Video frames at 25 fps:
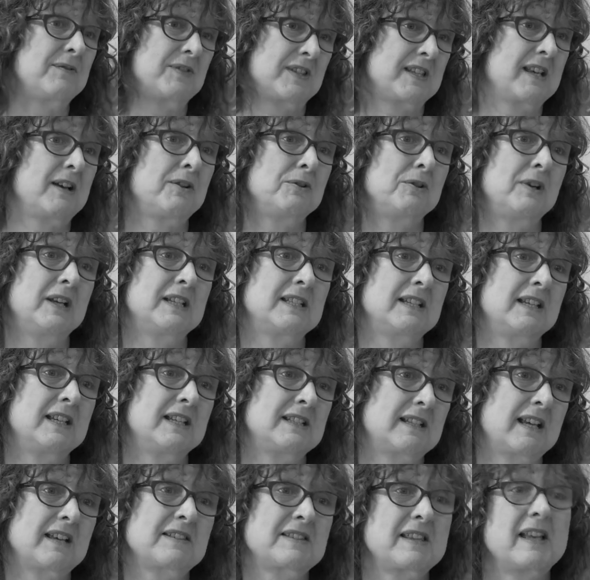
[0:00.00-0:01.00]
So
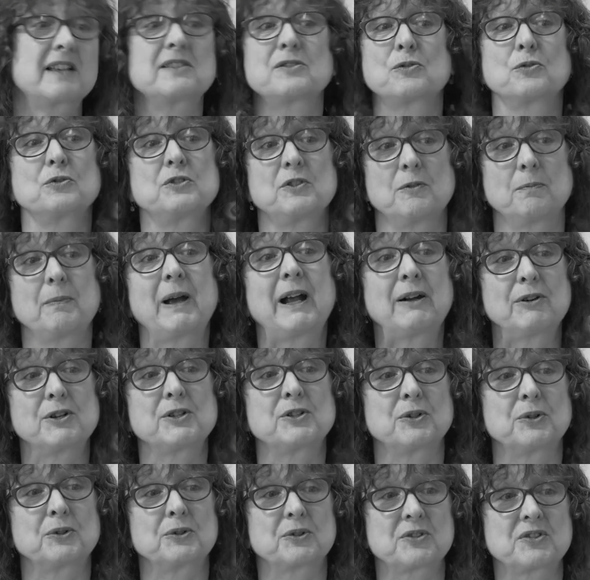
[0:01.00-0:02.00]
it has that sort of
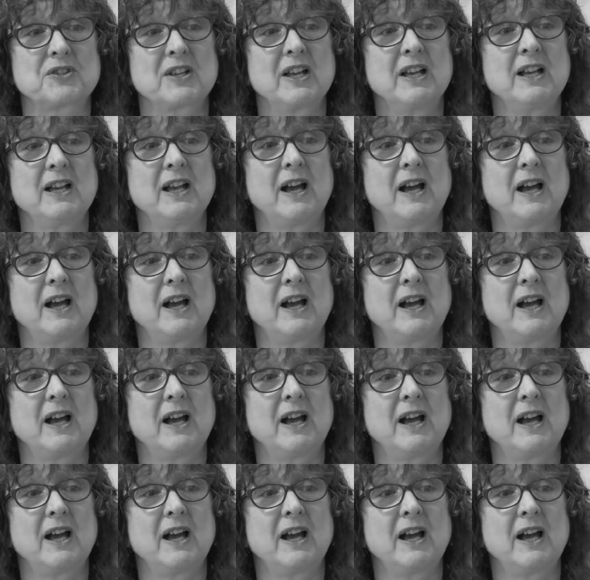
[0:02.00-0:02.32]
paradox.